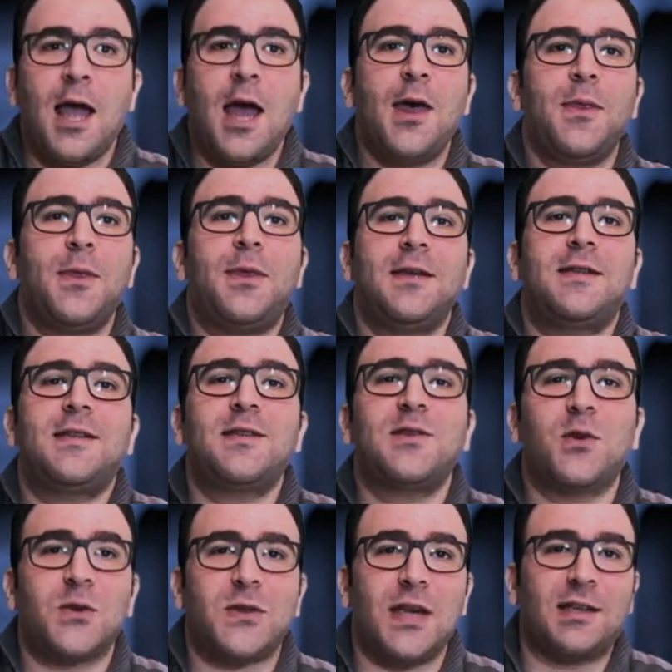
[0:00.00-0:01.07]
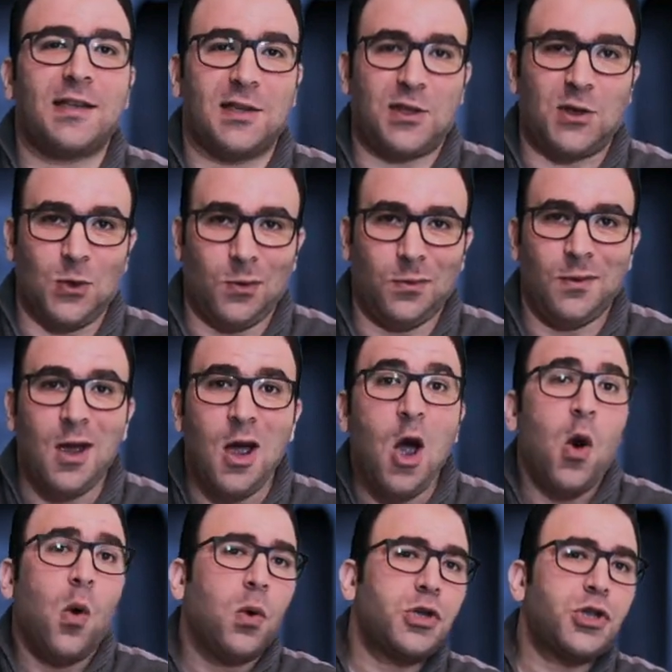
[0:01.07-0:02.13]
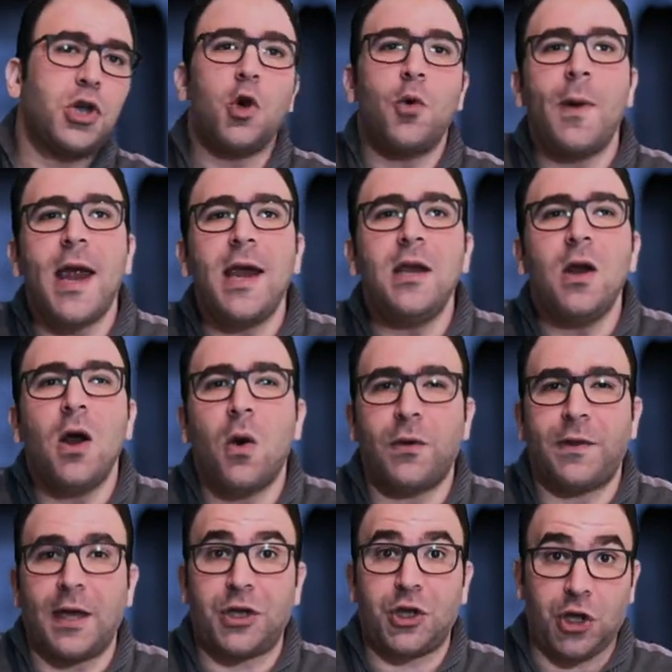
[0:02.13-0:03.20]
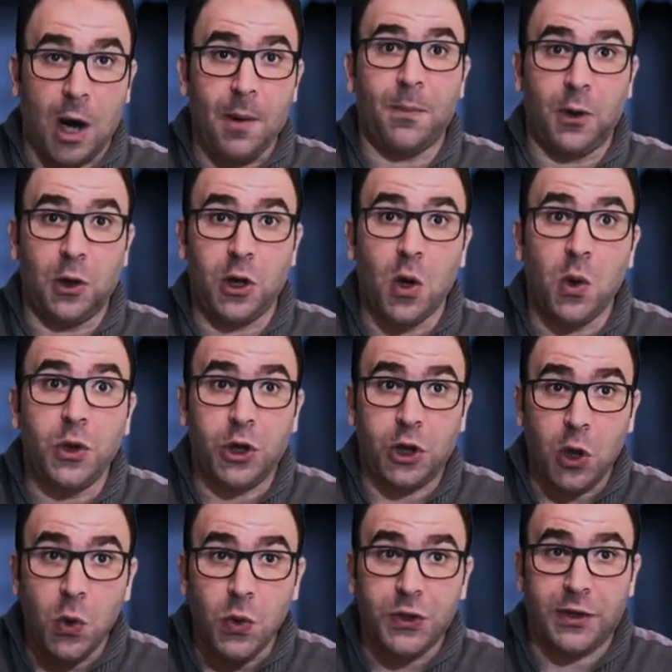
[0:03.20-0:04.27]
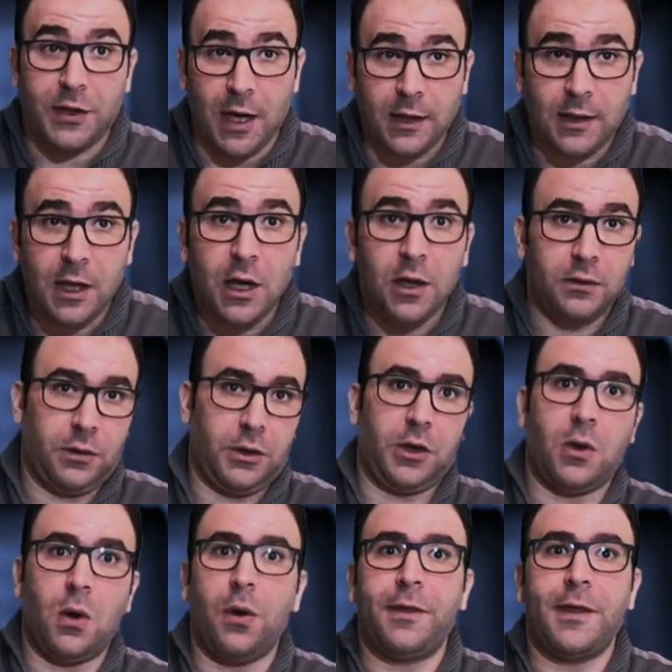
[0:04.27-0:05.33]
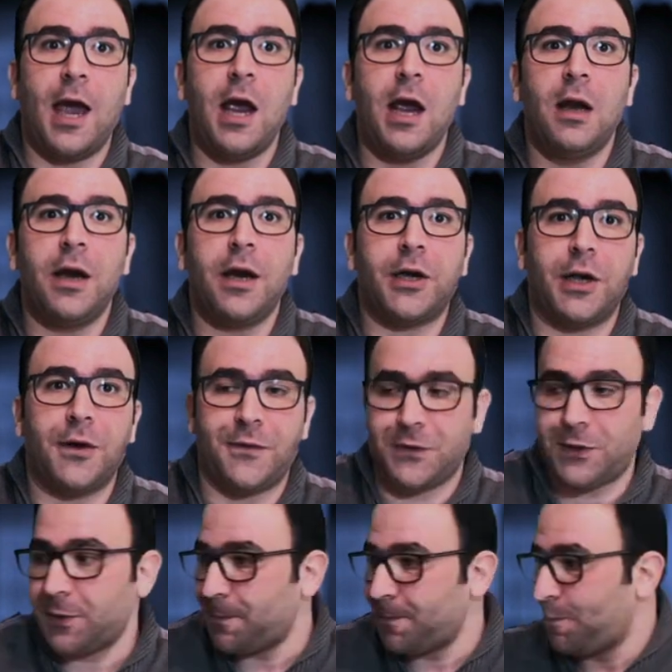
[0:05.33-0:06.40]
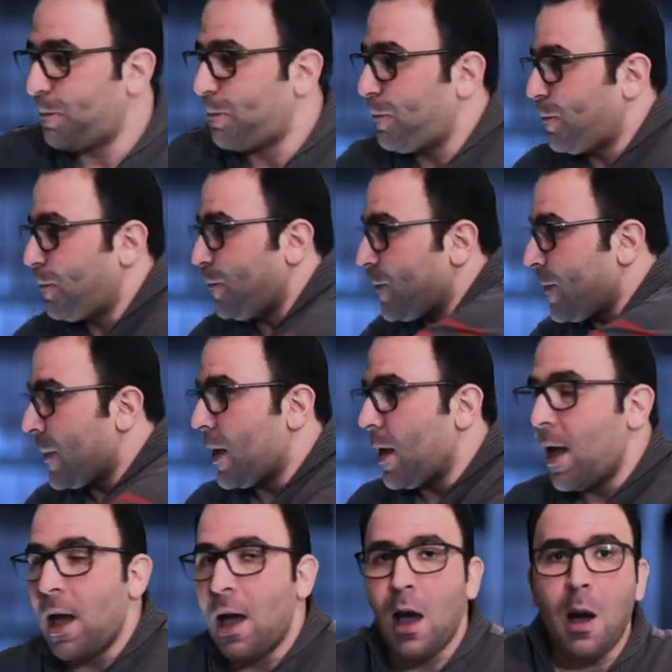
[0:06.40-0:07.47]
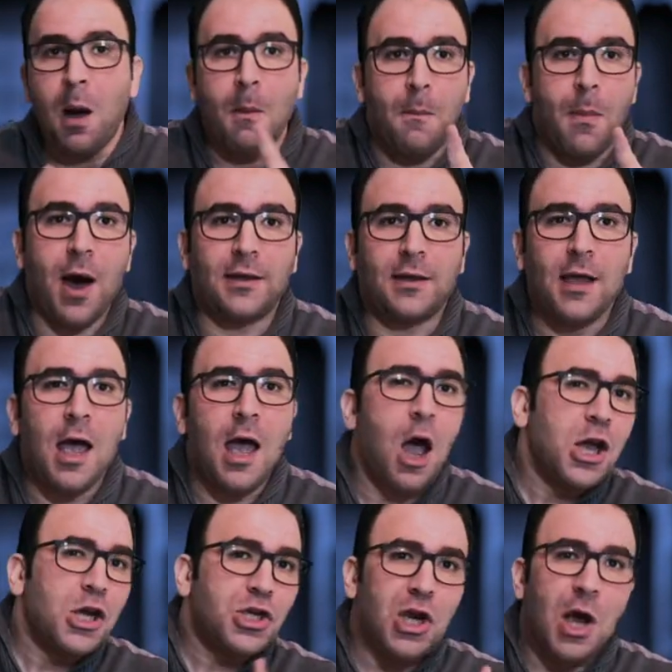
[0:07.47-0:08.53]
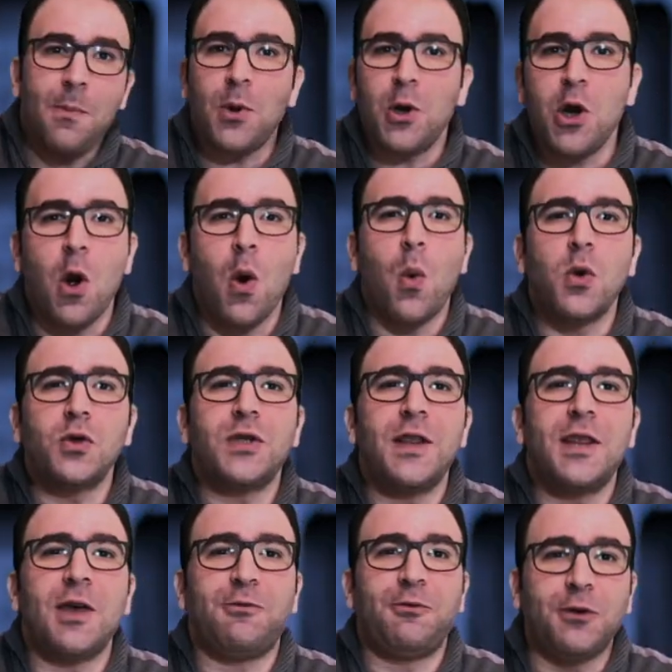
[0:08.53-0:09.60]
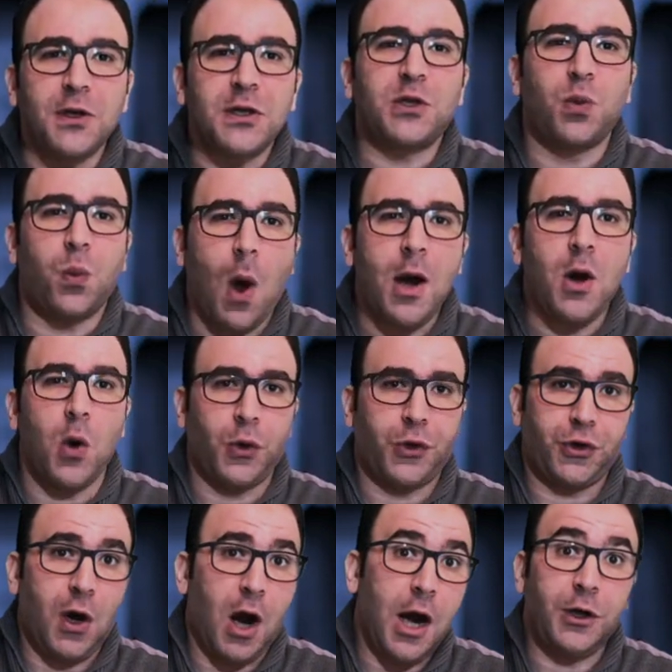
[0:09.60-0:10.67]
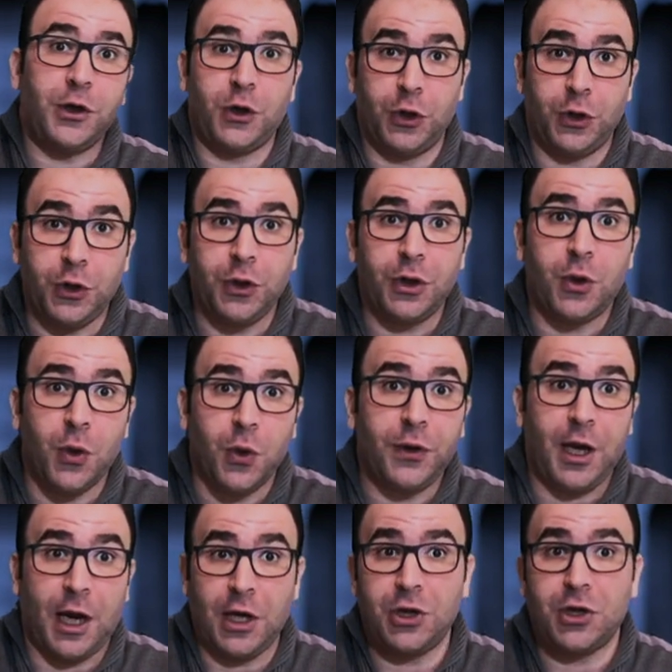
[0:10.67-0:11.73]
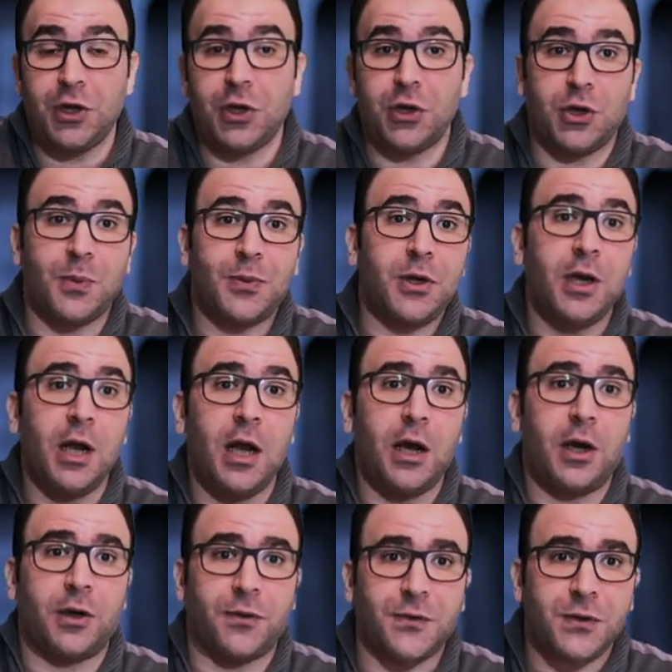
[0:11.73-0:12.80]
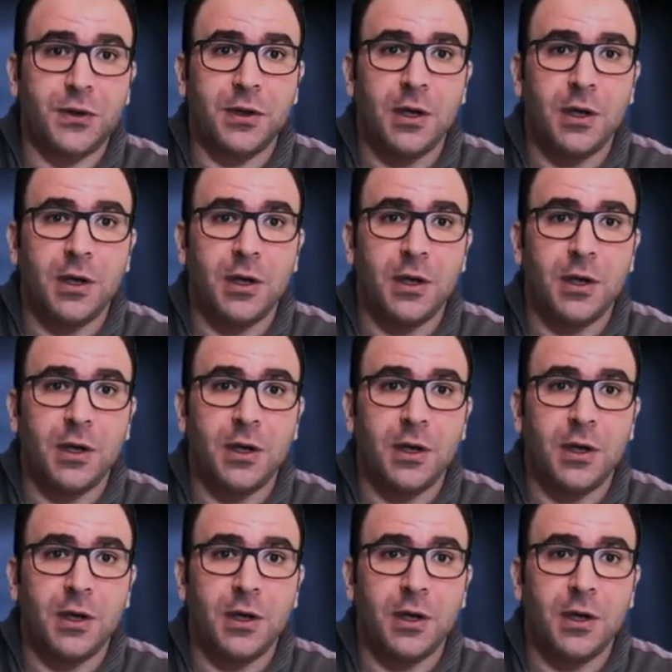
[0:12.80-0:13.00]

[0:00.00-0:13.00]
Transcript: This is Rosetta Stone, which you may know that Champollion used it to decode the hieroglyphs. But Champollion wasn't the first one who tried to decode the ancient Egyptian hieroglyphs.